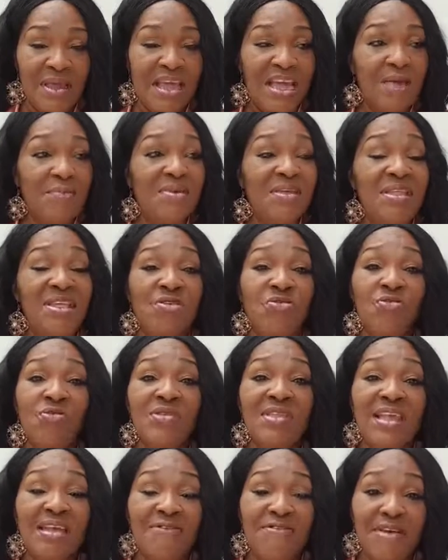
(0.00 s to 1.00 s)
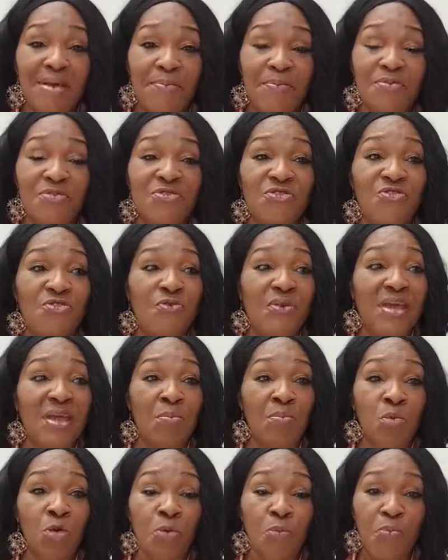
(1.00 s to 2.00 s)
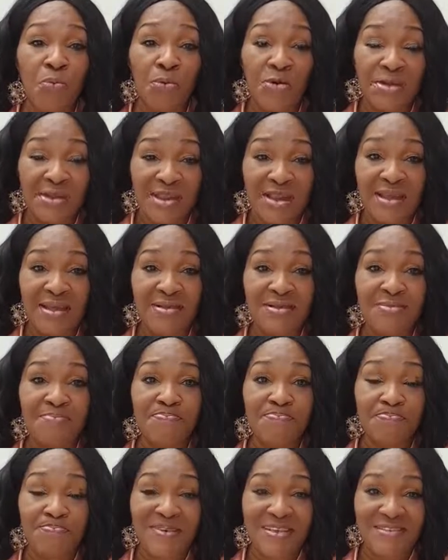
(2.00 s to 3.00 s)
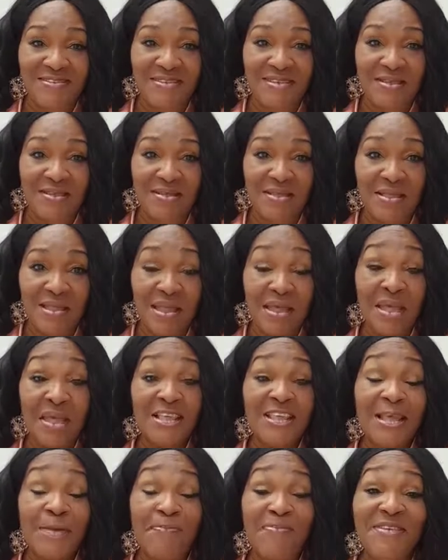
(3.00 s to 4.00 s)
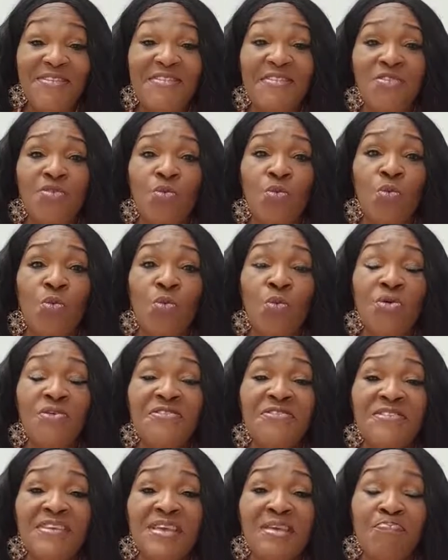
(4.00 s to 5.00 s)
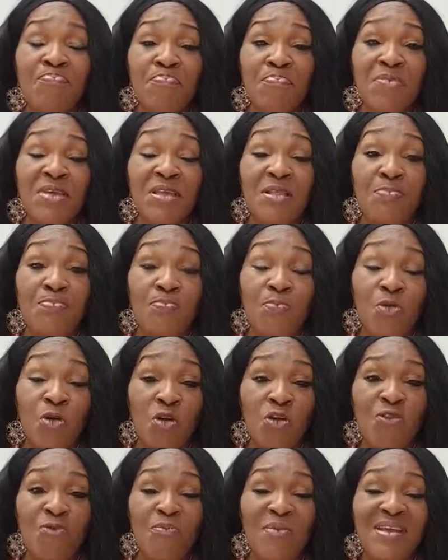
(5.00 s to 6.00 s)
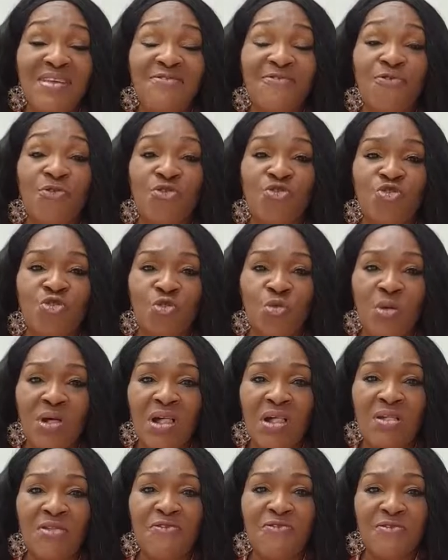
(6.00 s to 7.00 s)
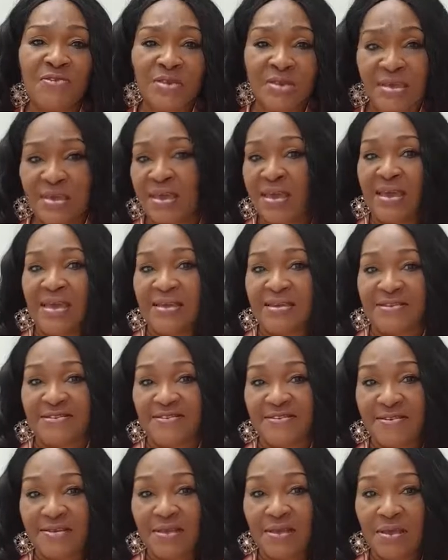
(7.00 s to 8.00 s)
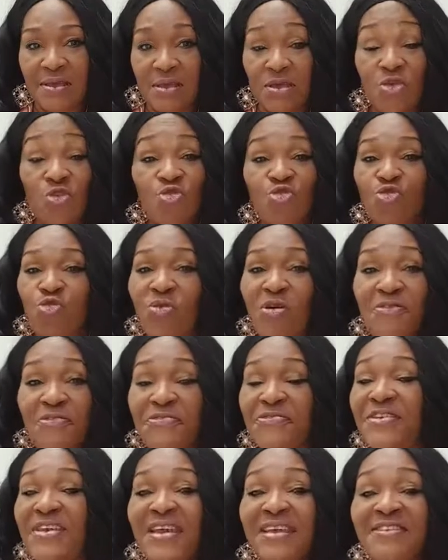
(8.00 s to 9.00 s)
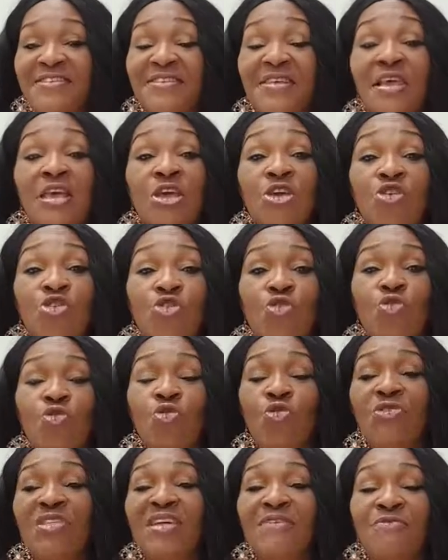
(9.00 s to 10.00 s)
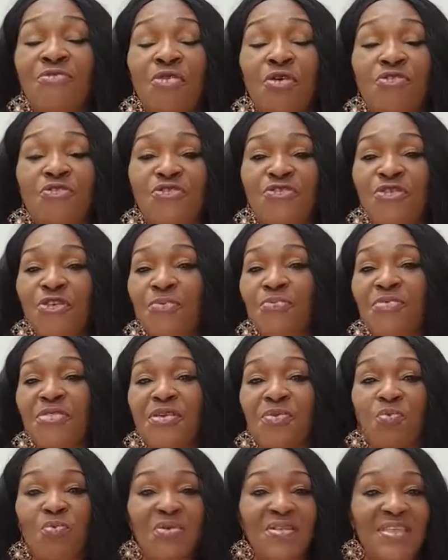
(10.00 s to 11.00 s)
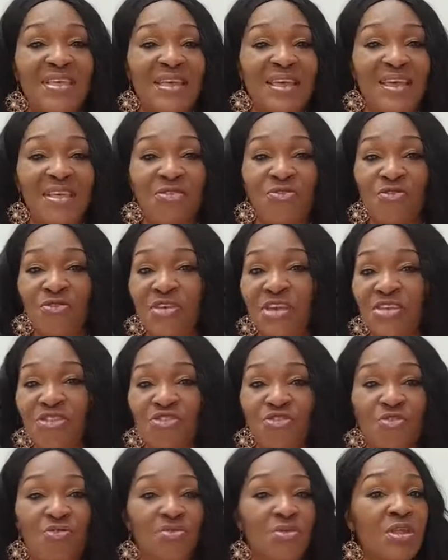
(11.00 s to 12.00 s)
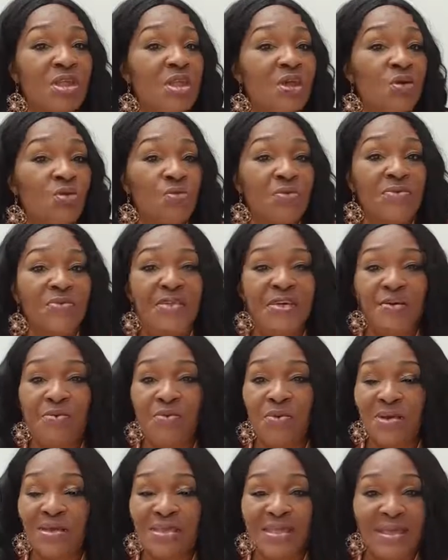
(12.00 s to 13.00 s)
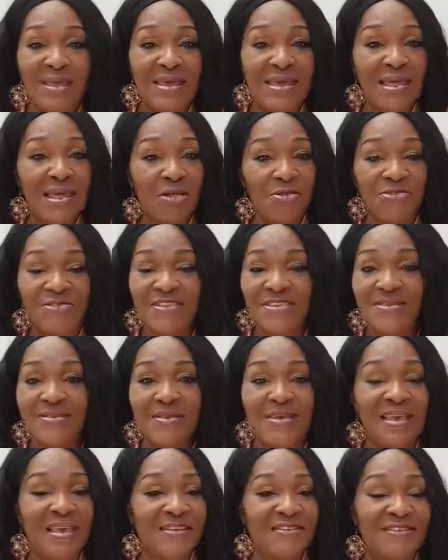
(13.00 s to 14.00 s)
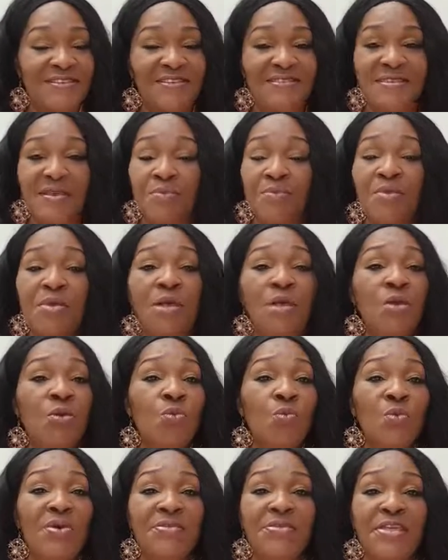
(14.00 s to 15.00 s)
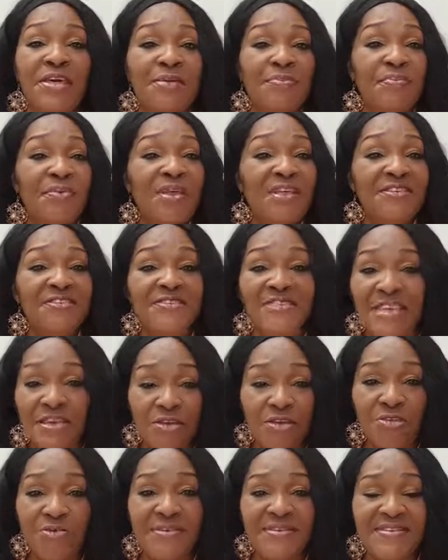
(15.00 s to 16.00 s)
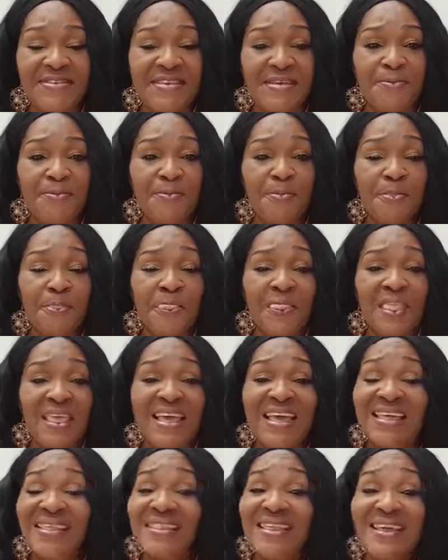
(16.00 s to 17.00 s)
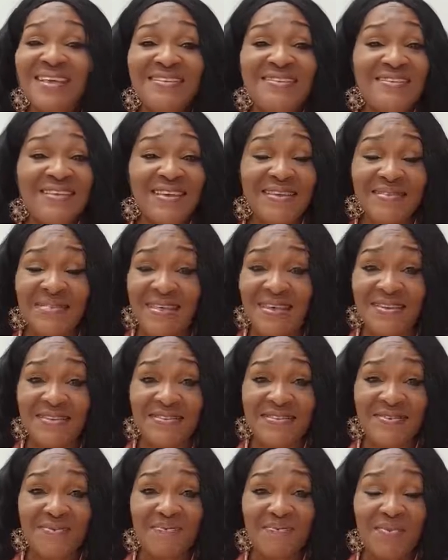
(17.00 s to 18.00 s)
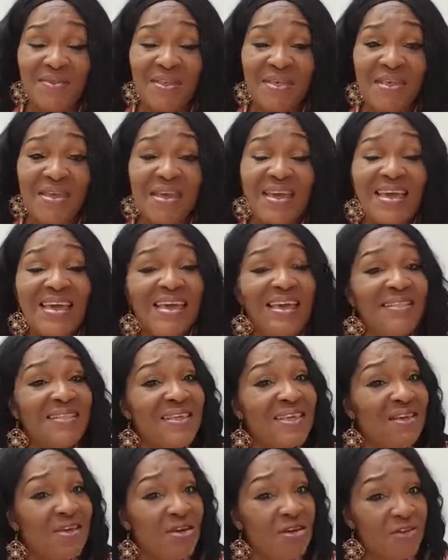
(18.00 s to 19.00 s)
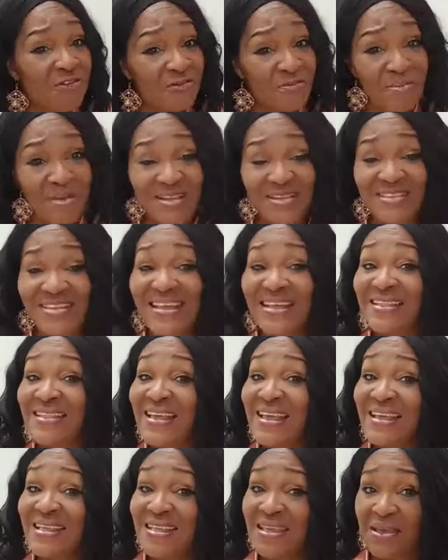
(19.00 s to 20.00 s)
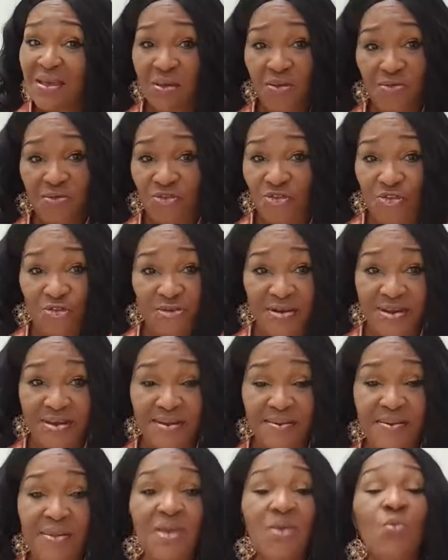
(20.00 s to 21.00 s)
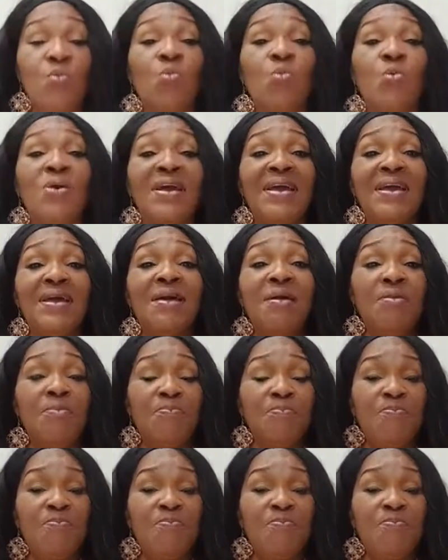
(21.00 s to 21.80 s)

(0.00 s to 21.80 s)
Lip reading: It couldn't have happened to a more poignant person. The person who was in government for 12 years. 12 years, you could have done something with the education, with the health care system, with the security. And I say this, any government and any country where